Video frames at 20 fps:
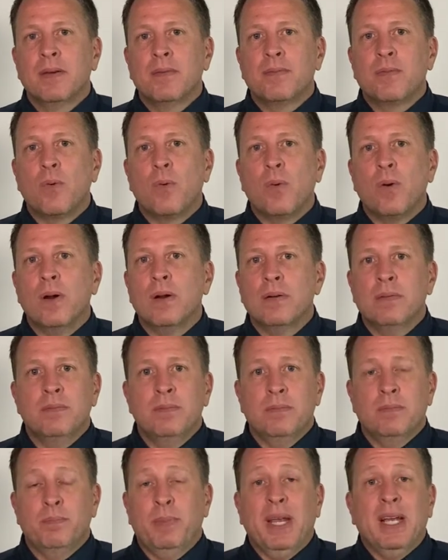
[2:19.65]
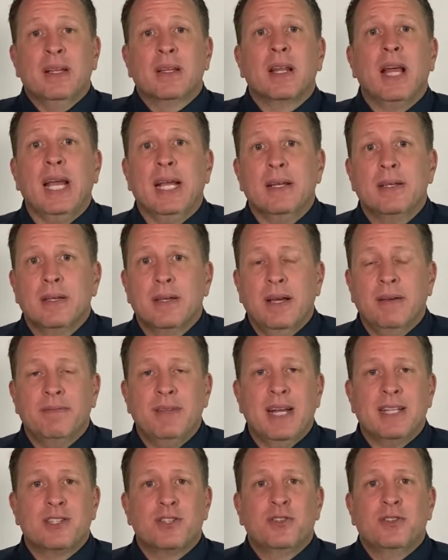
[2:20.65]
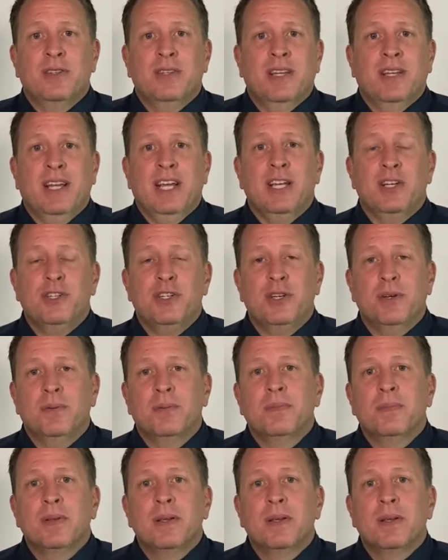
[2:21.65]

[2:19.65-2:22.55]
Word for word: for being late if that's the issue.